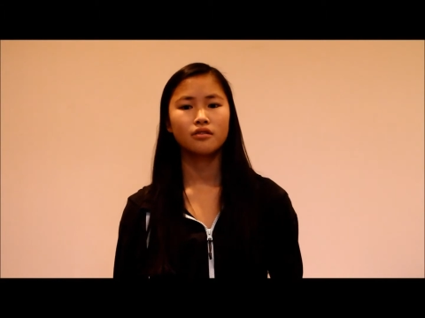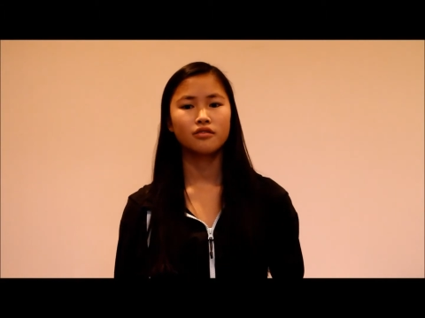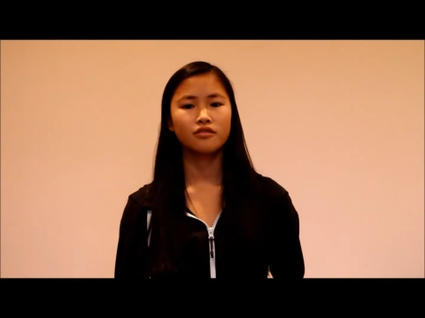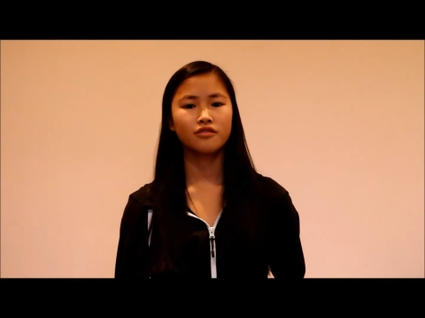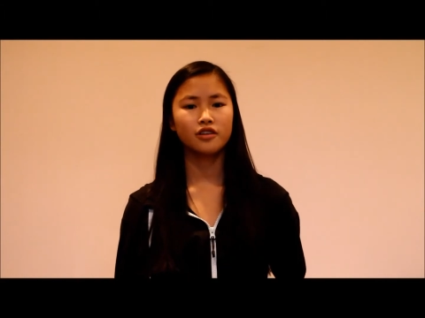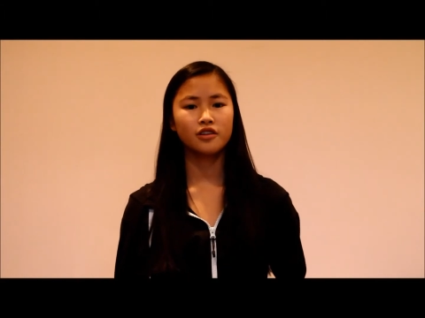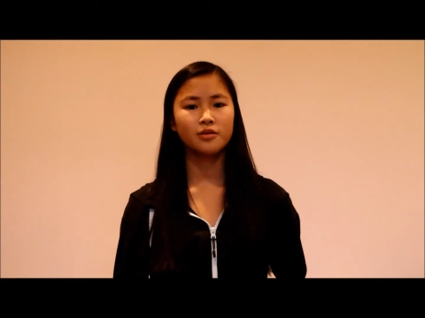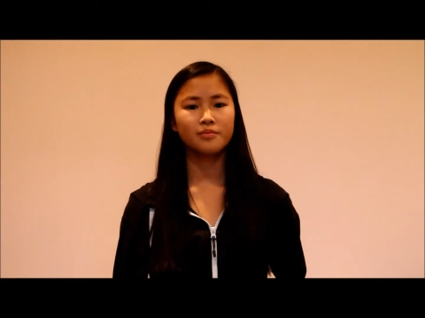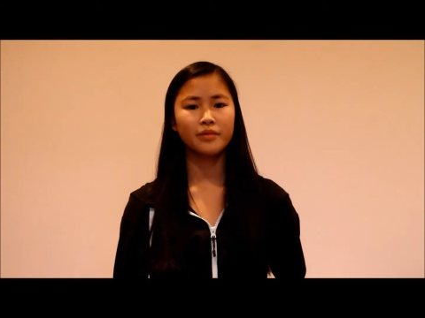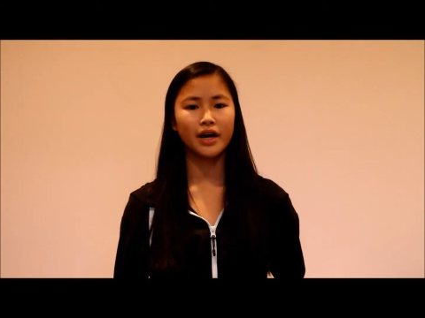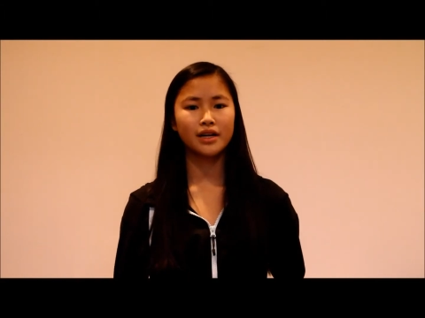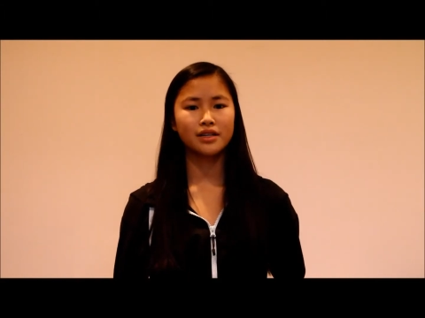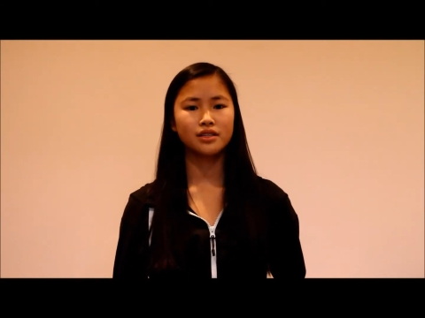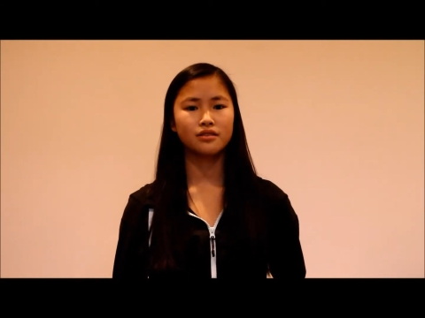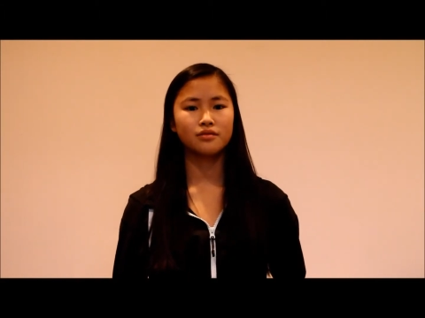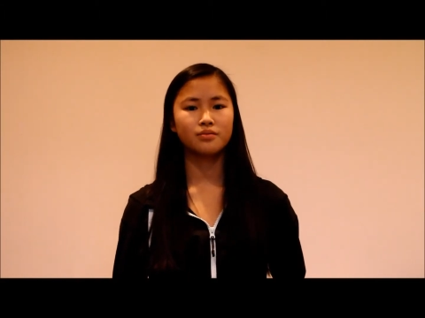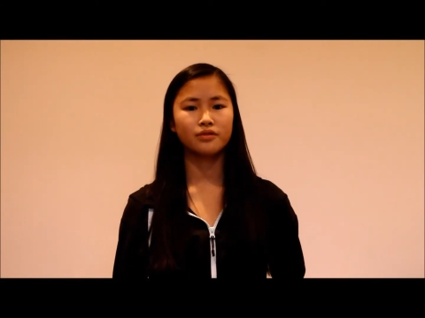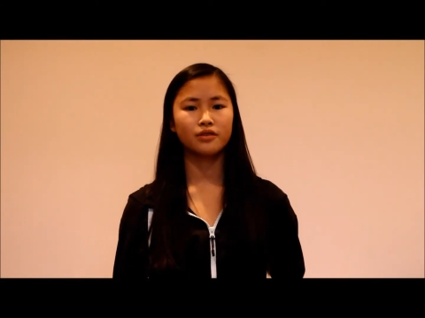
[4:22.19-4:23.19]
referring back
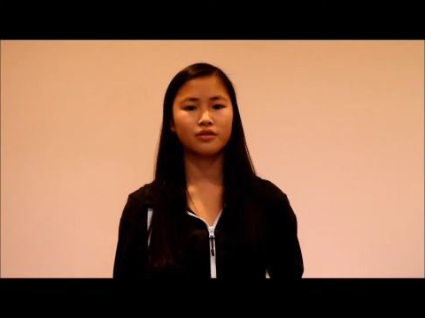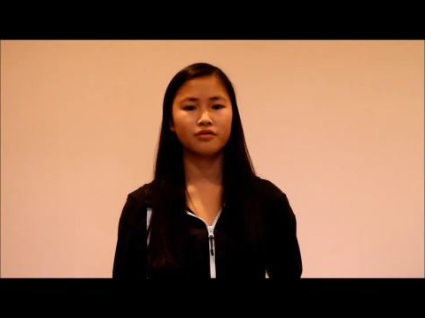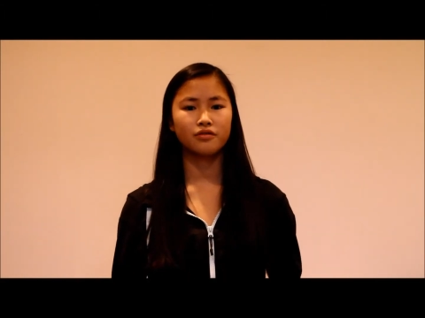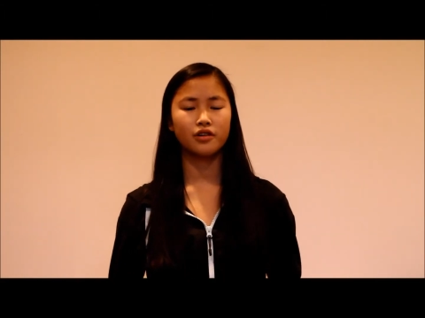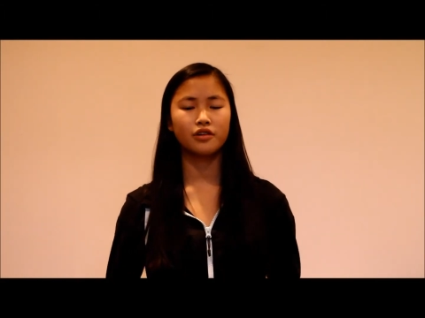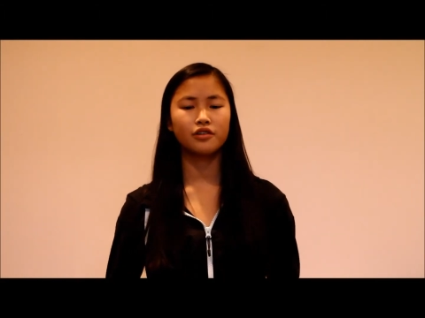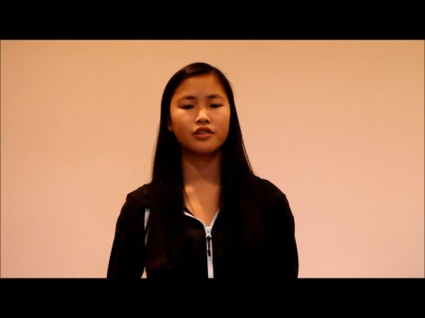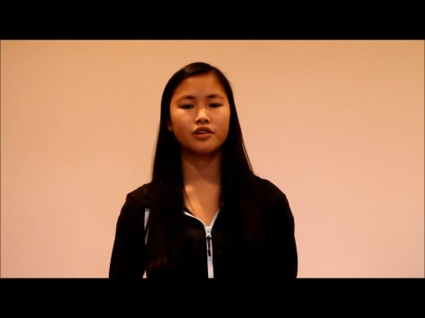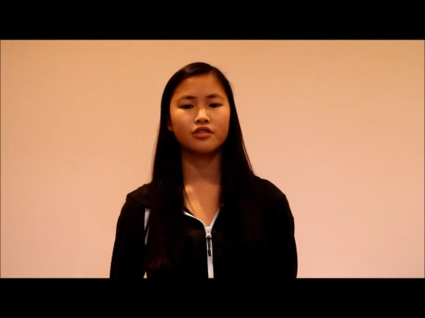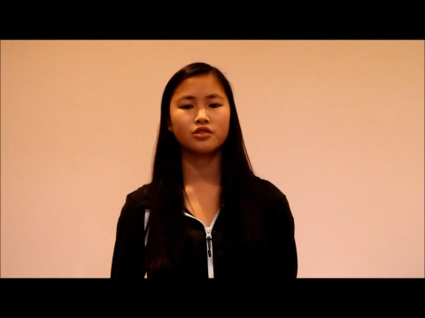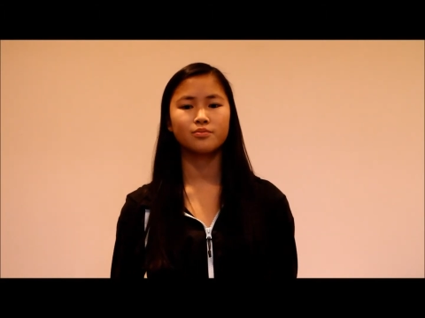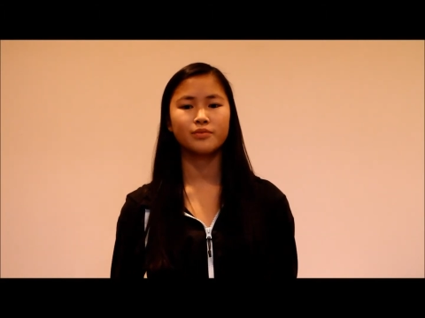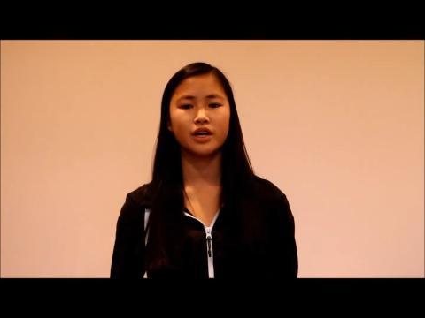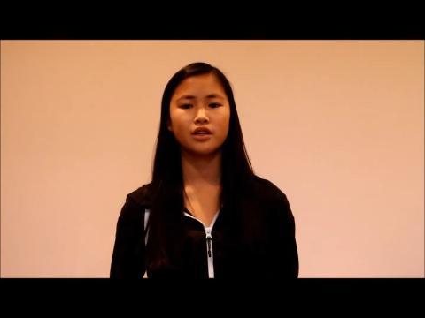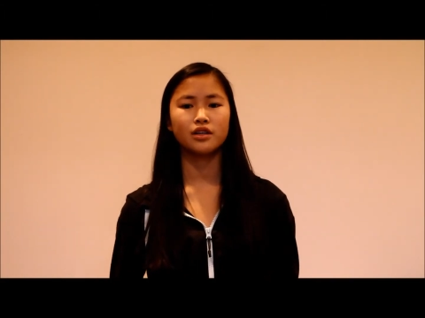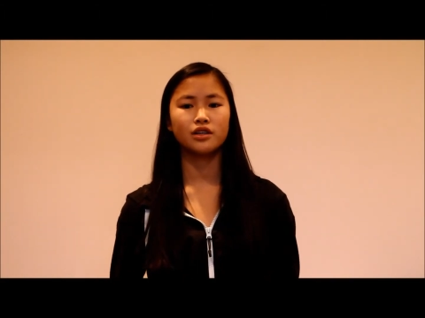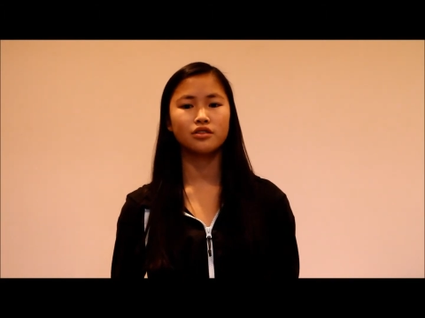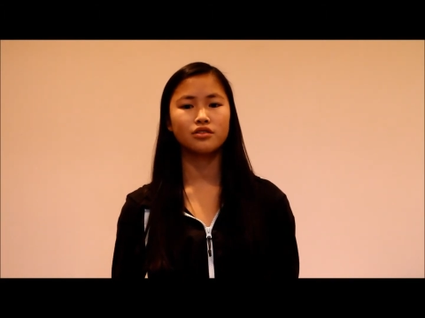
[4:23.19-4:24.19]
to portfolios
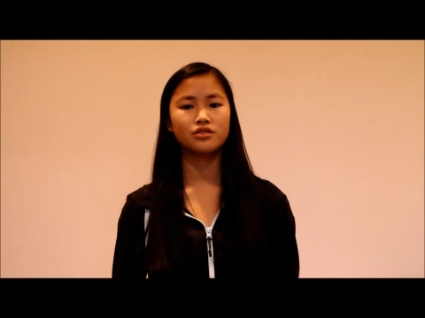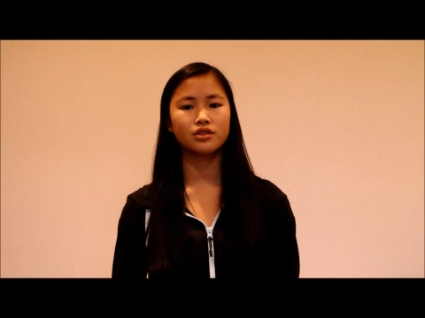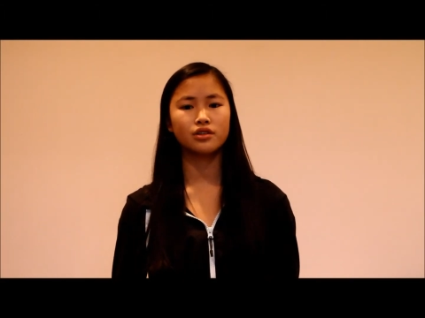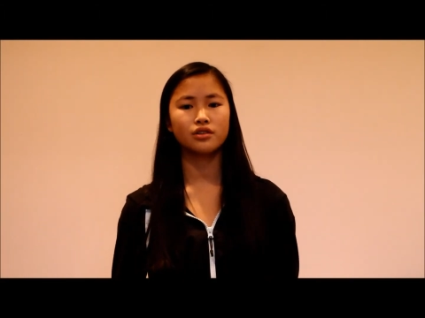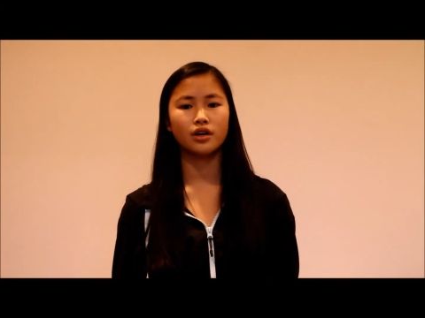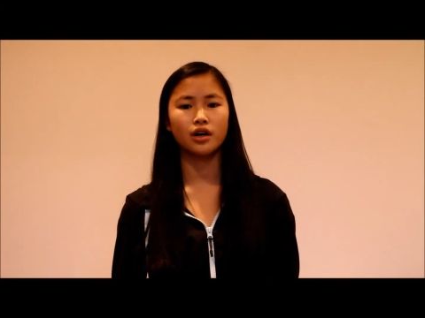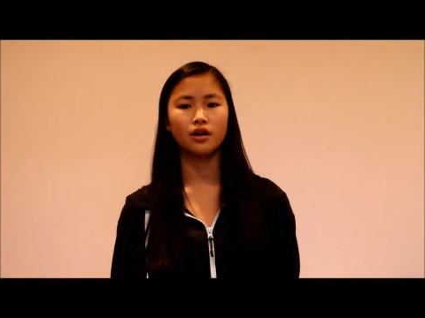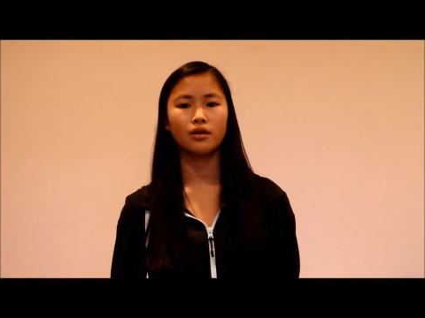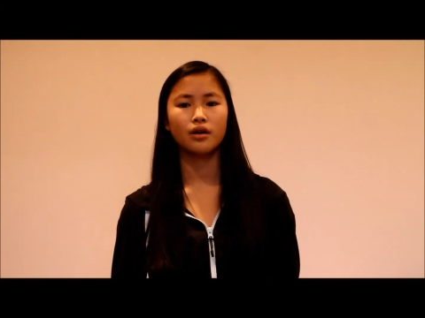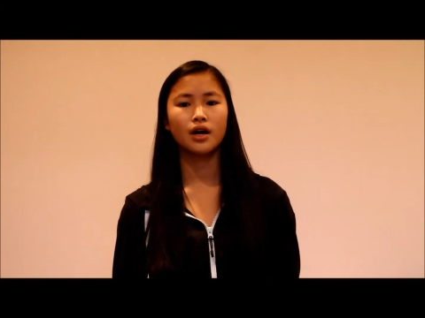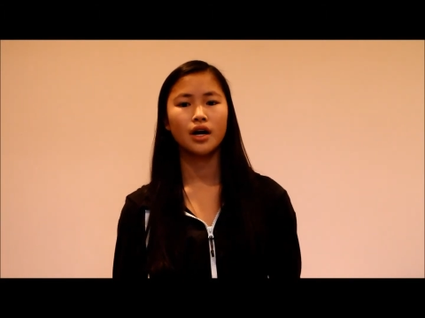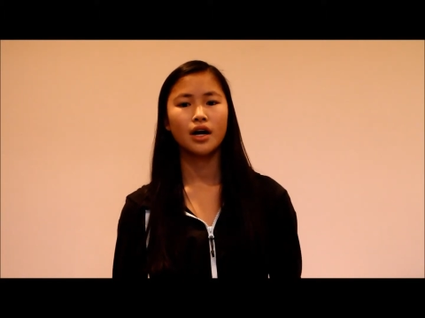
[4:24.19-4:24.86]
made years ago